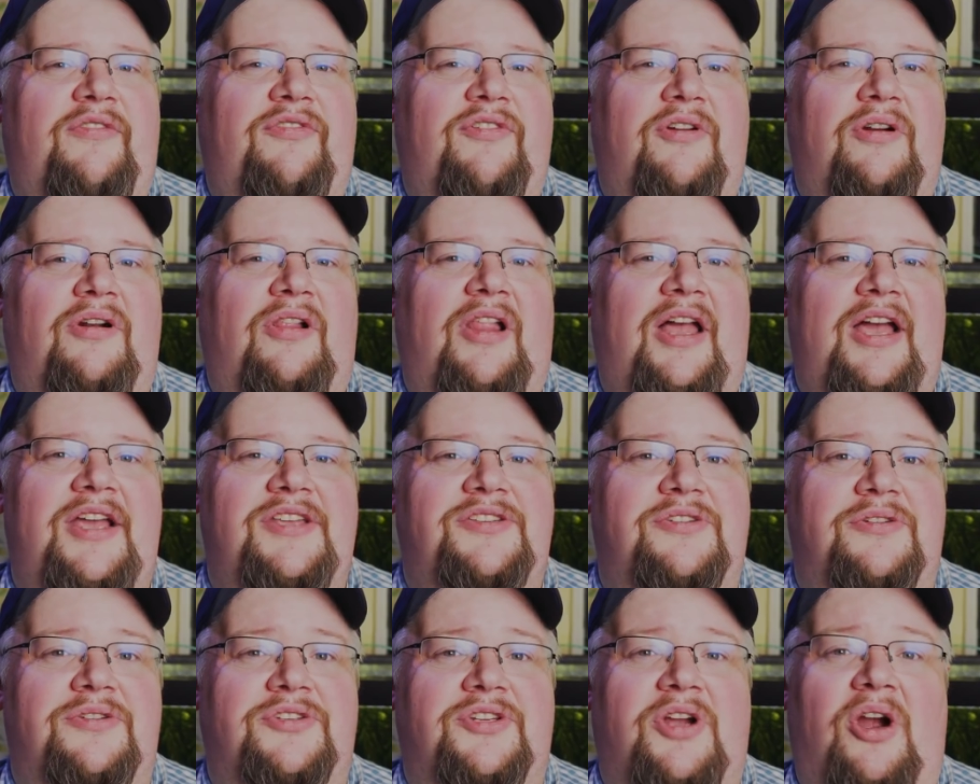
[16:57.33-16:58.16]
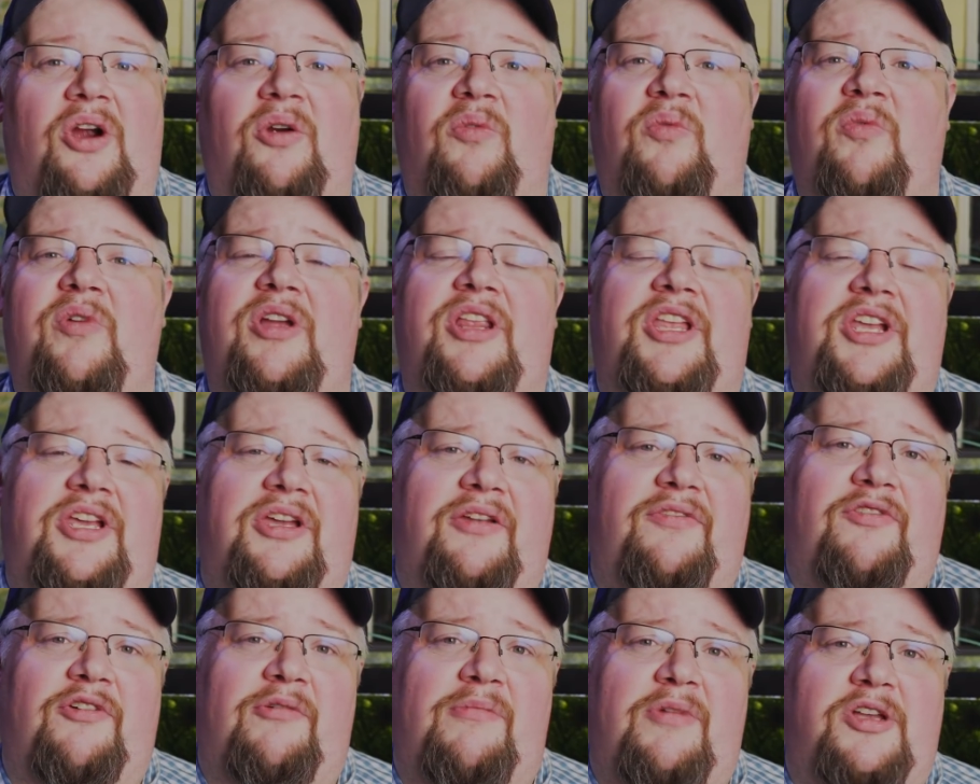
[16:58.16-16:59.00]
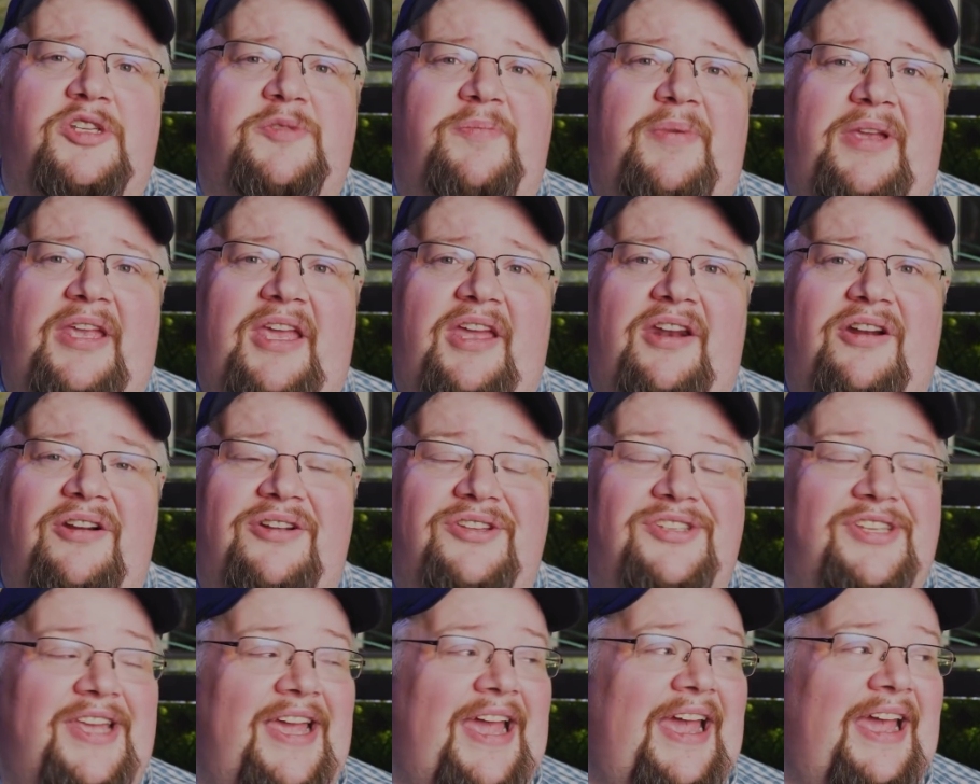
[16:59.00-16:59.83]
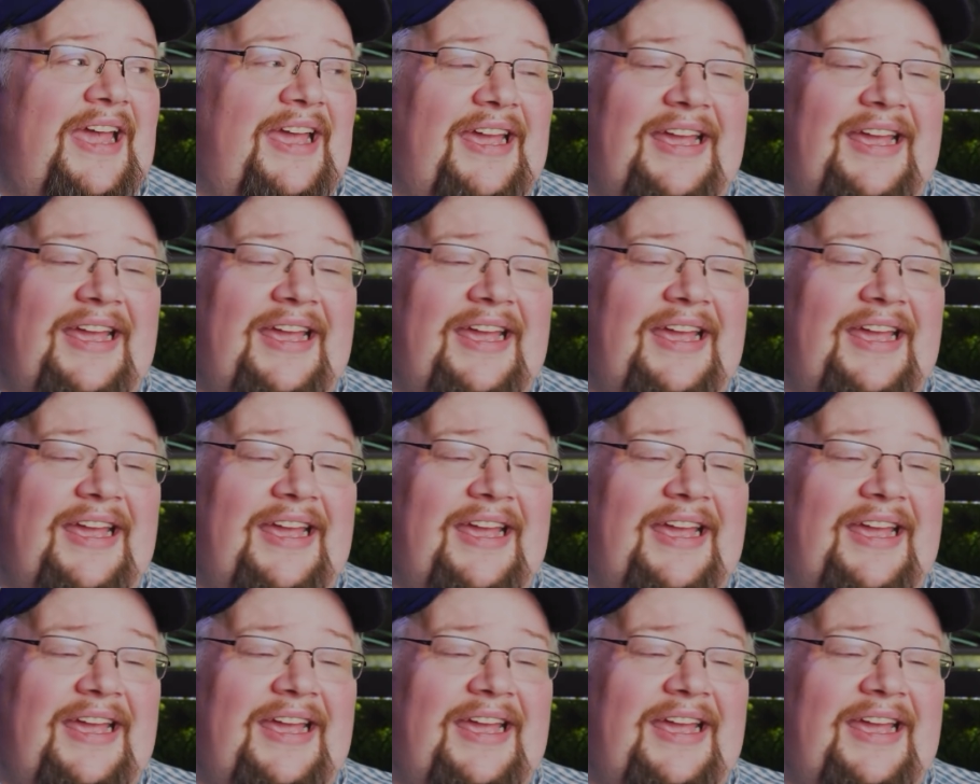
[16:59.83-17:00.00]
fertilizers are really good for most beginners,